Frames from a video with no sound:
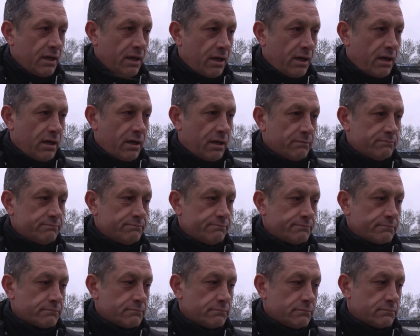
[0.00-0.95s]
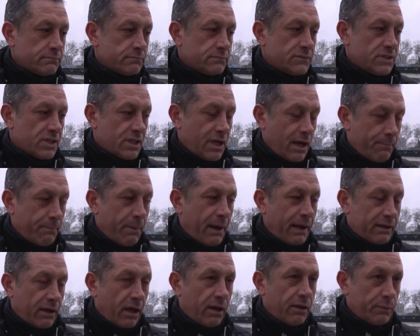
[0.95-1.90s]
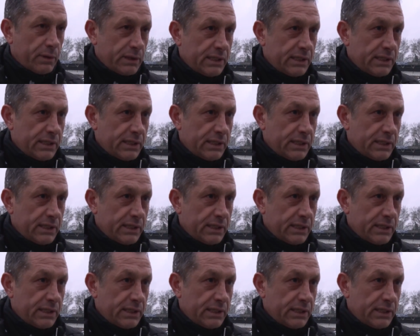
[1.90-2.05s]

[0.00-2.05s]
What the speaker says: to come back like